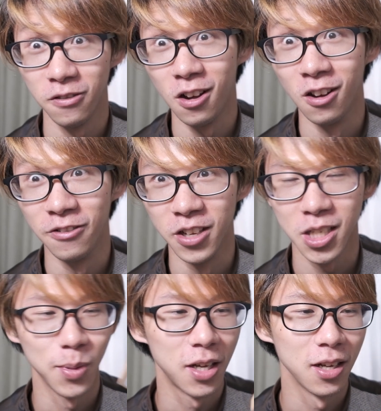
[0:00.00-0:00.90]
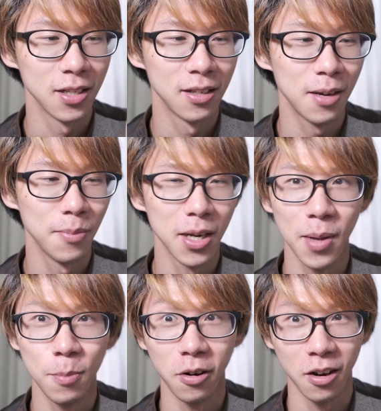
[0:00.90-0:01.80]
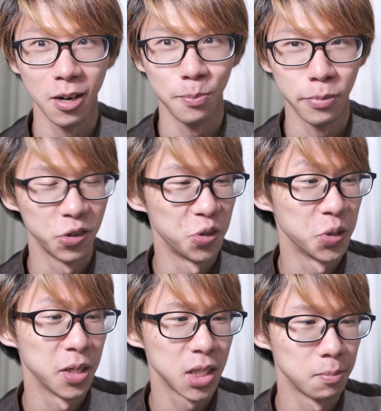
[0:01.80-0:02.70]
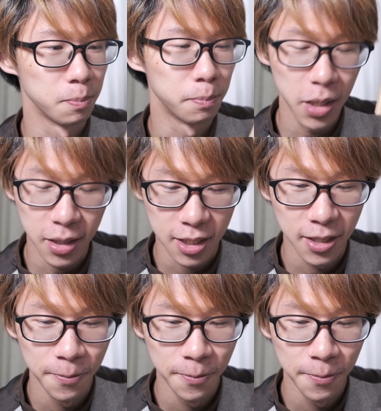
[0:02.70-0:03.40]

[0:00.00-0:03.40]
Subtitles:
of this, because not many people are gonna purchase this, but